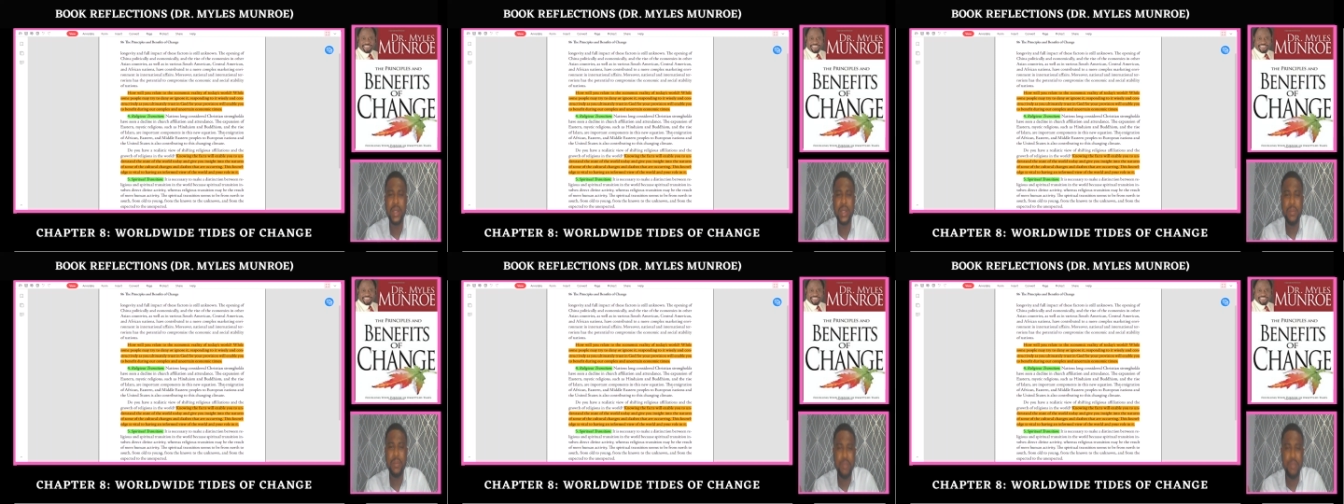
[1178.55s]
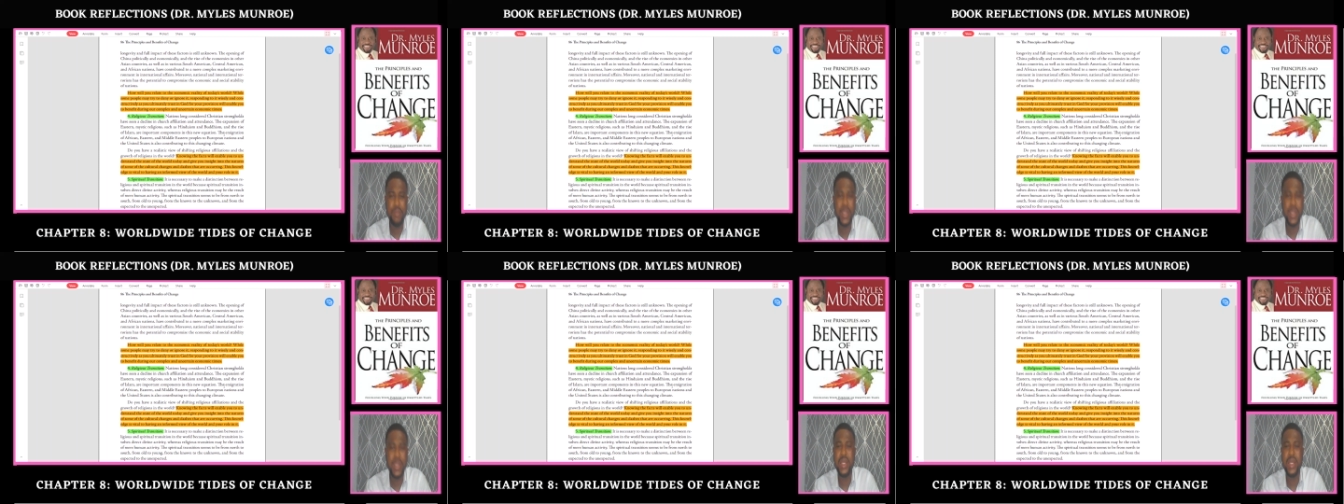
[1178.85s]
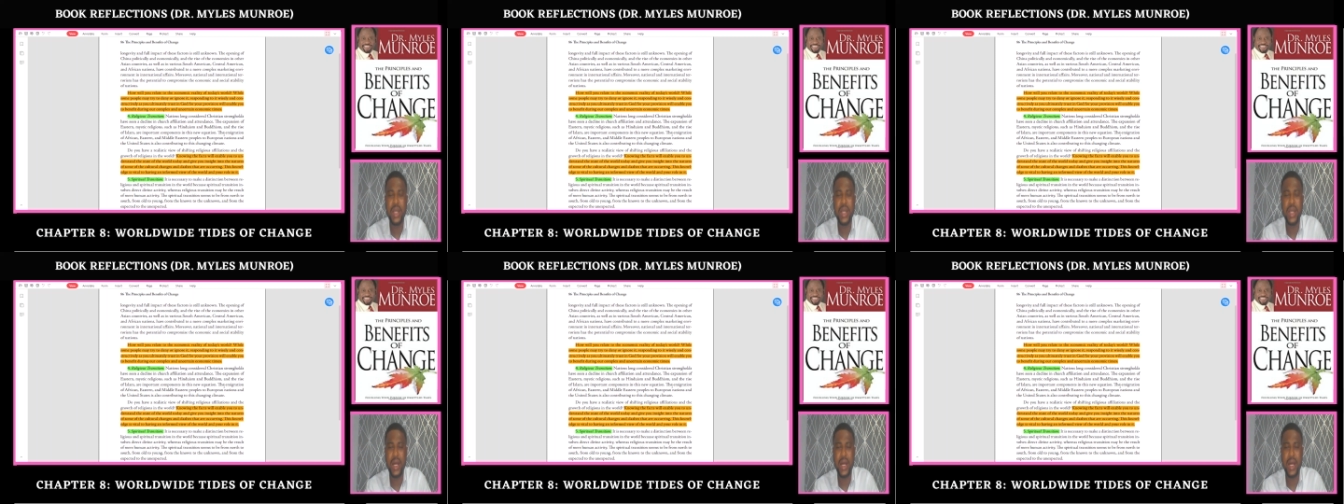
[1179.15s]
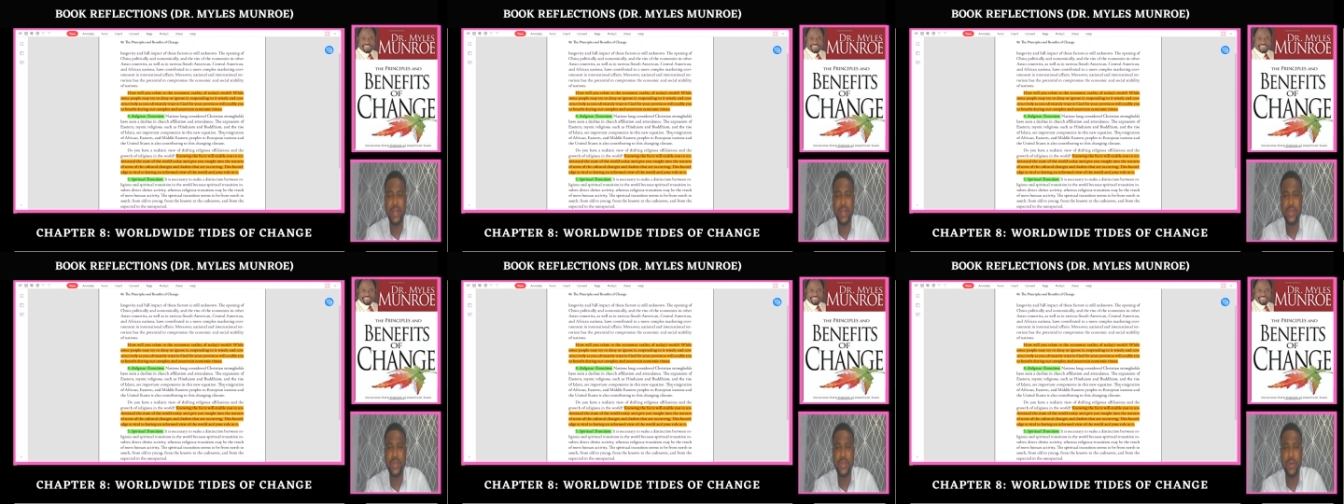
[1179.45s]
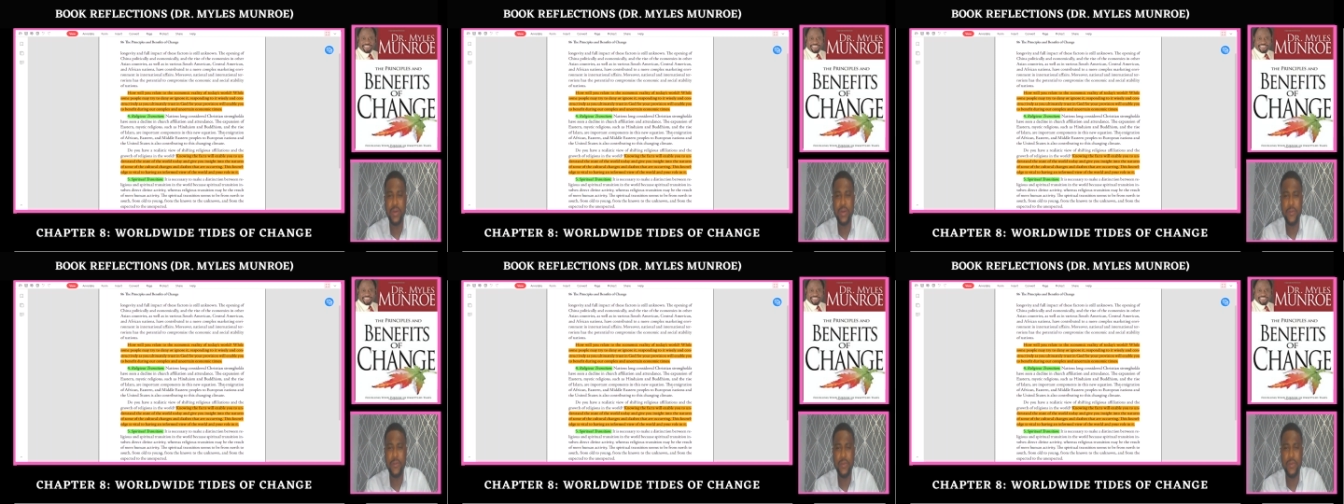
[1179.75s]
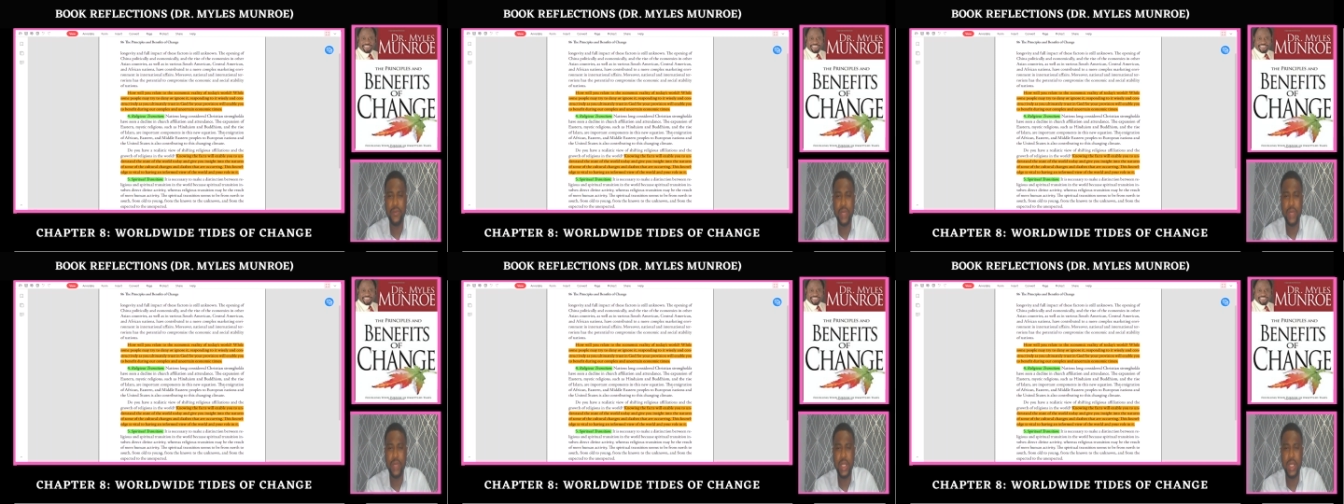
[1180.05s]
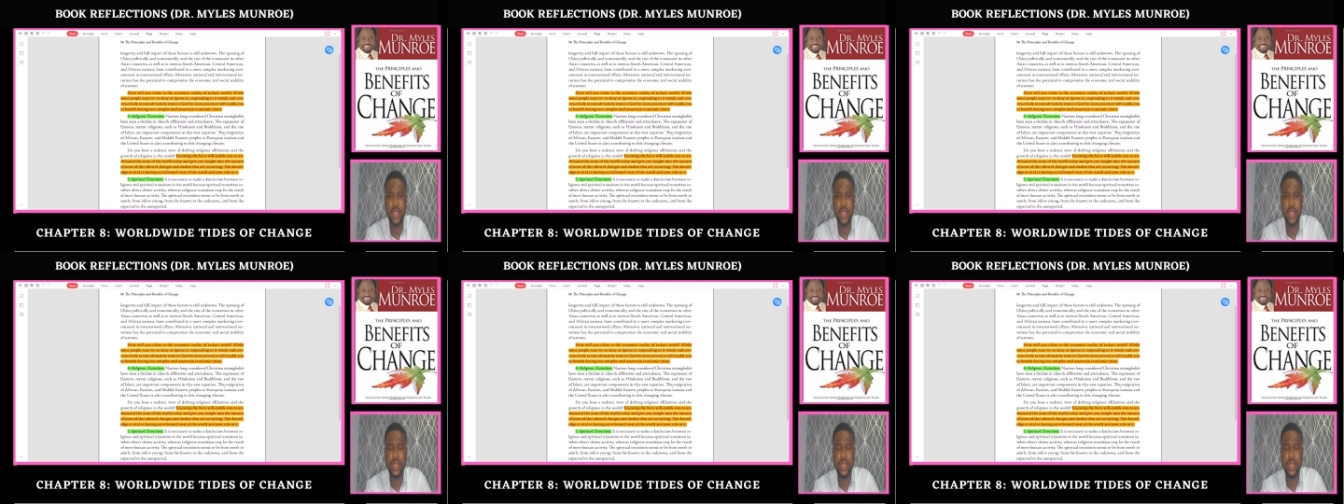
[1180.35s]
many kinds of
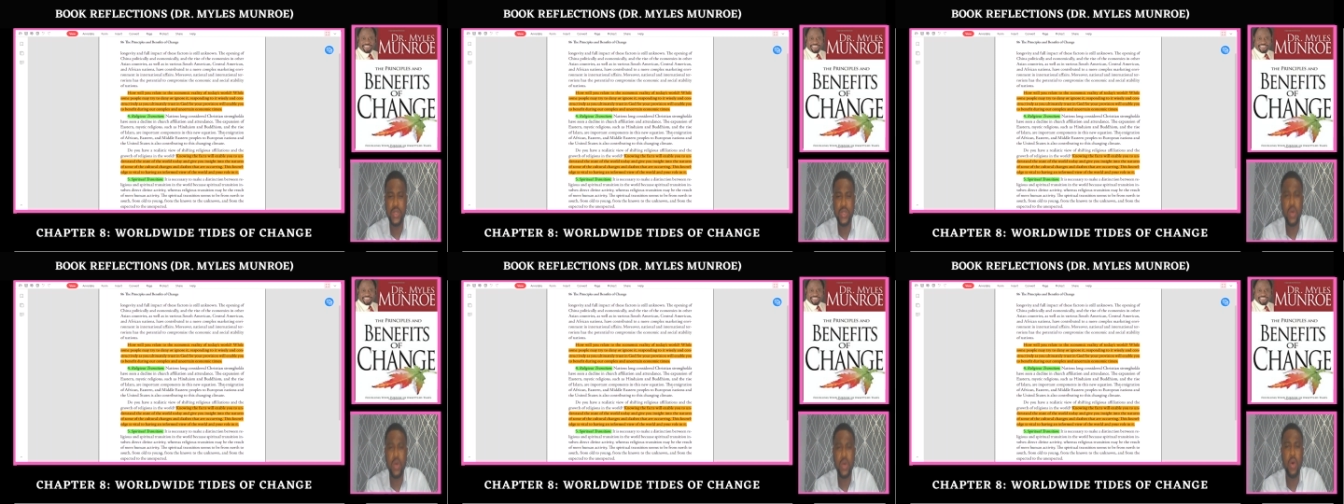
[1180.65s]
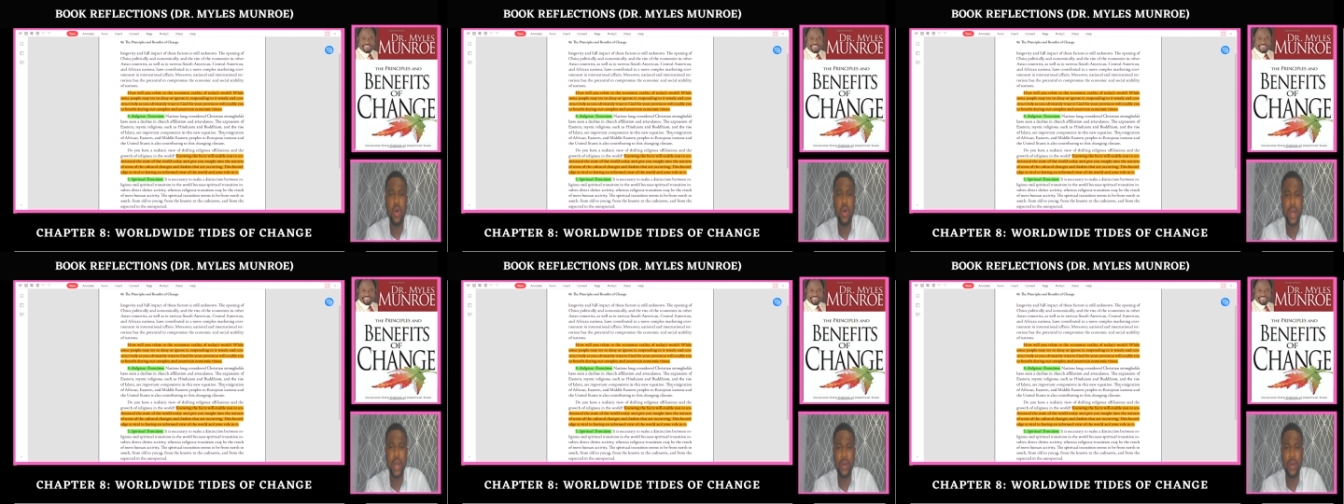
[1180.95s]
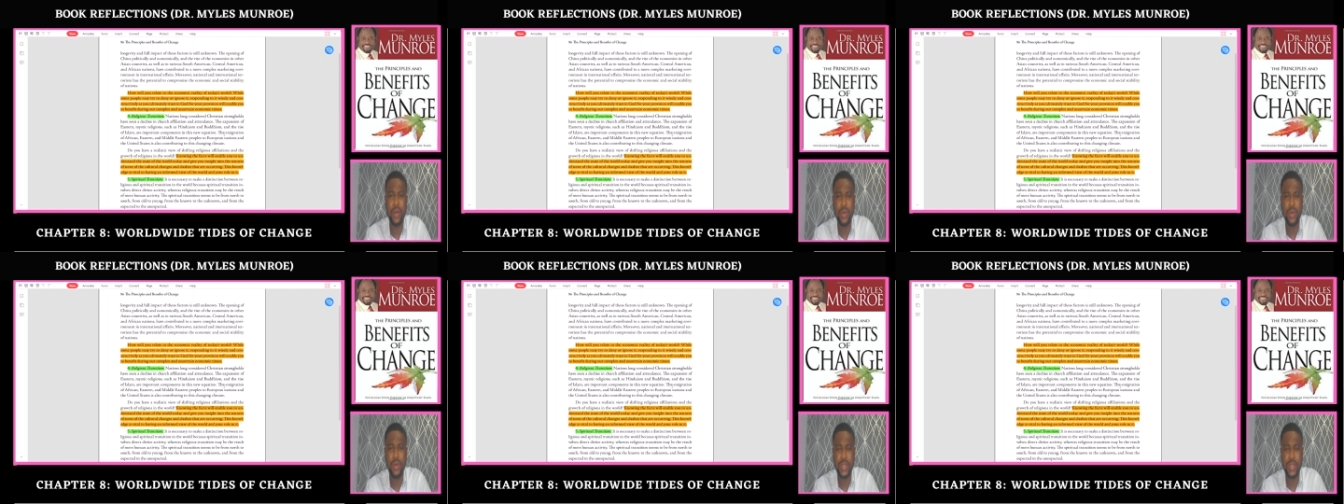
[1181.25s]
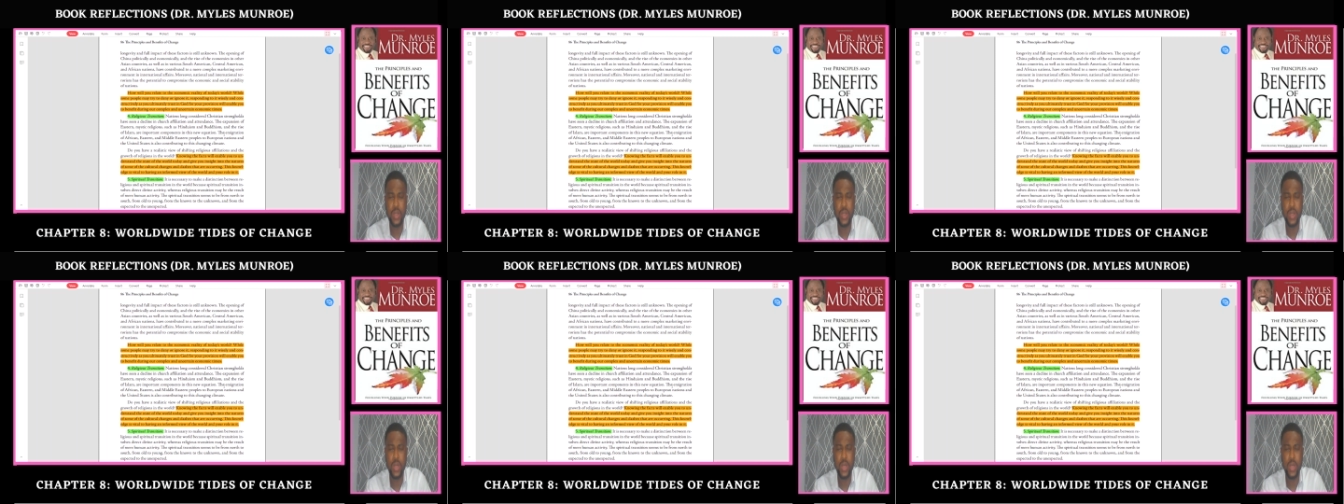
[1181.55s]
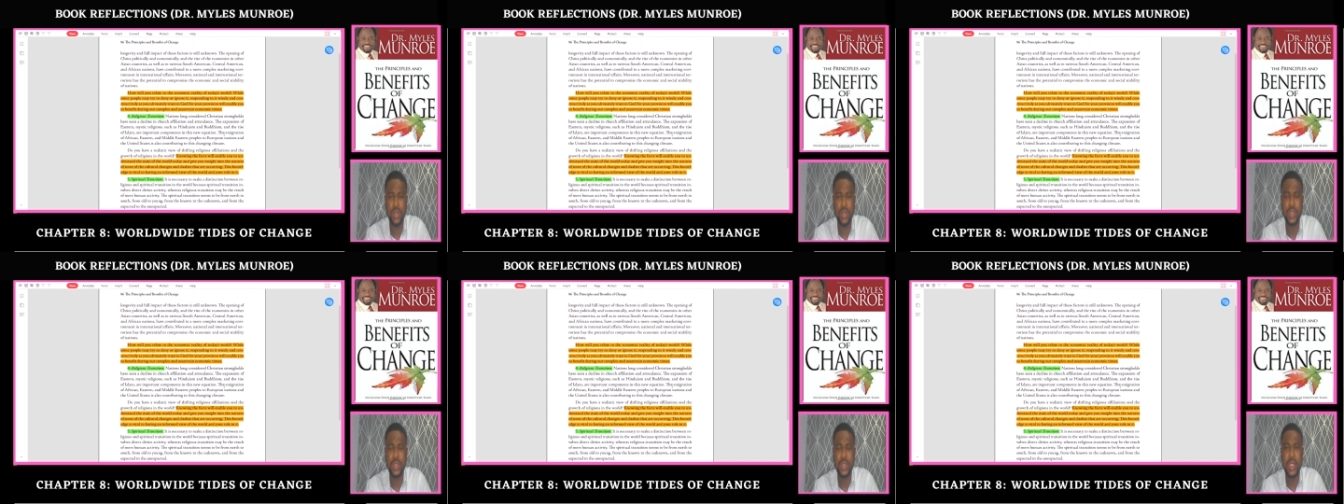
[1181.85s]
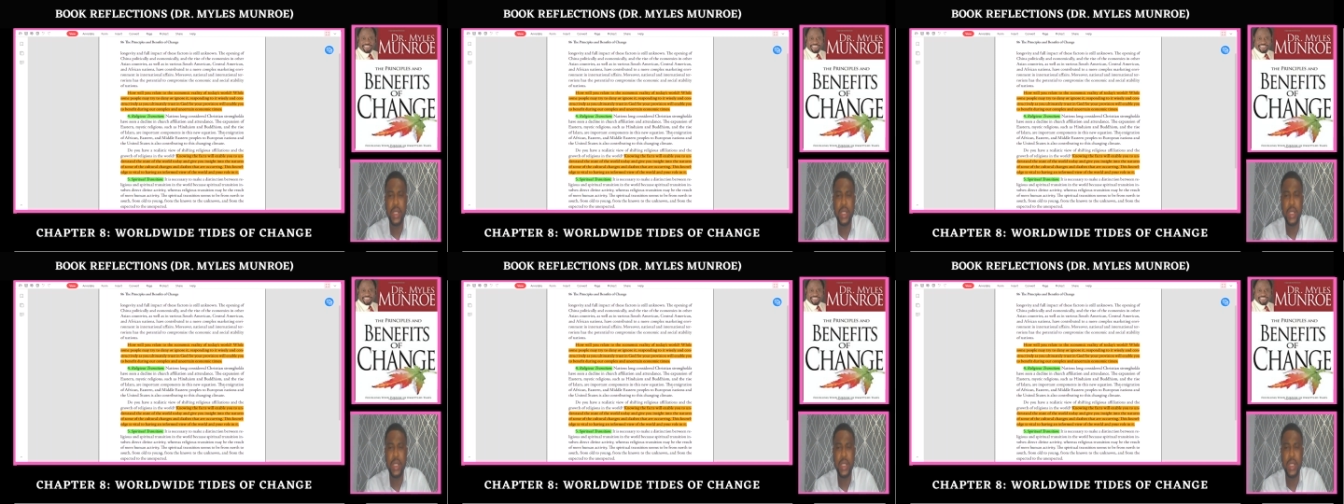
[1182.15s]
religions all across the world,